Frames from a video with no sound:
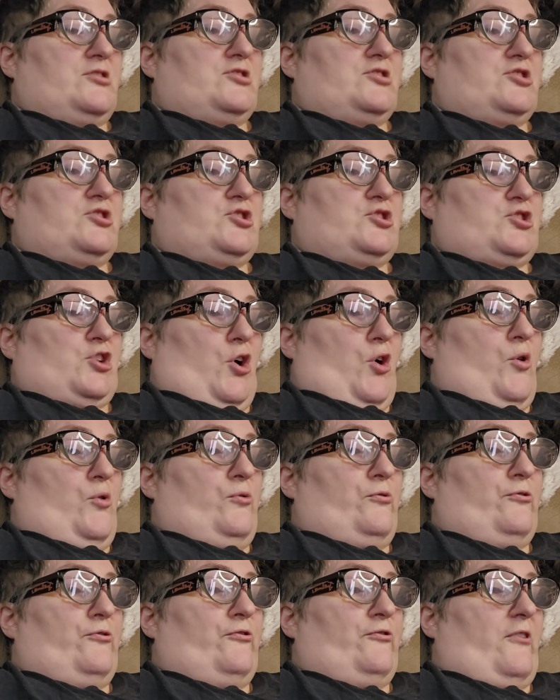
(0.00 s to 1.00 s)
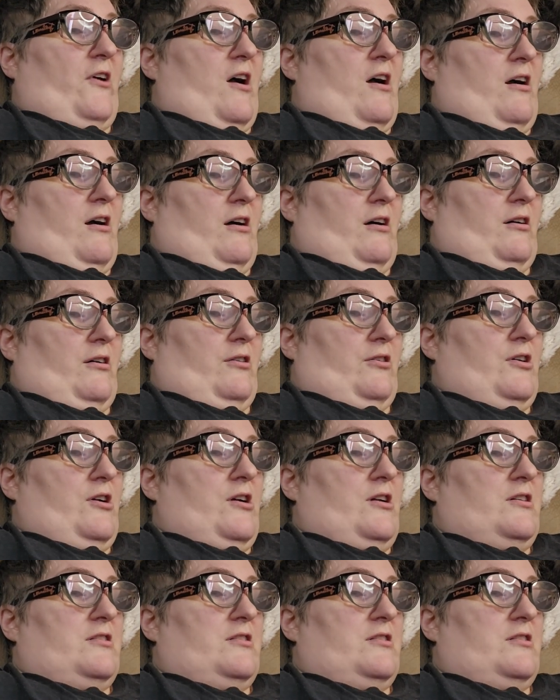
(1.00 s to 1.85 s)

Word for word: so far